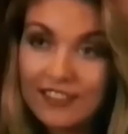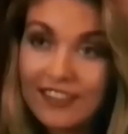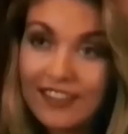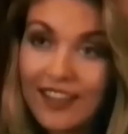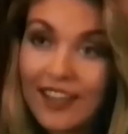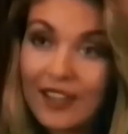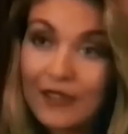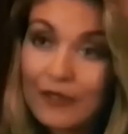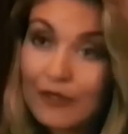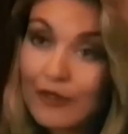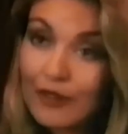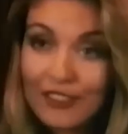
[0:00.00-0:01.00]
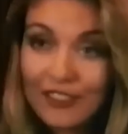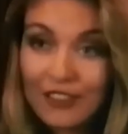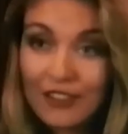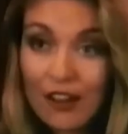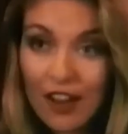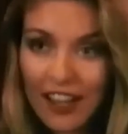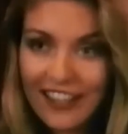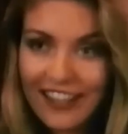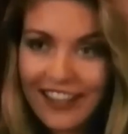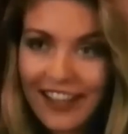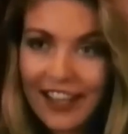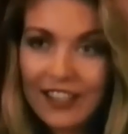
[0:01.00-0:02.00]
Yeah, if you're
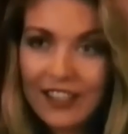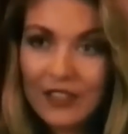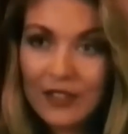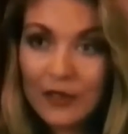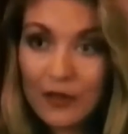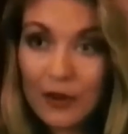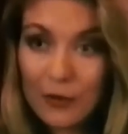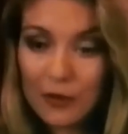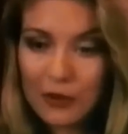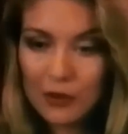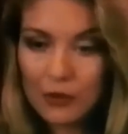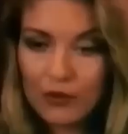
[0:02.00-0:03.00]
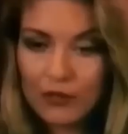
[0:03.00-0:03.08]
quiet, no,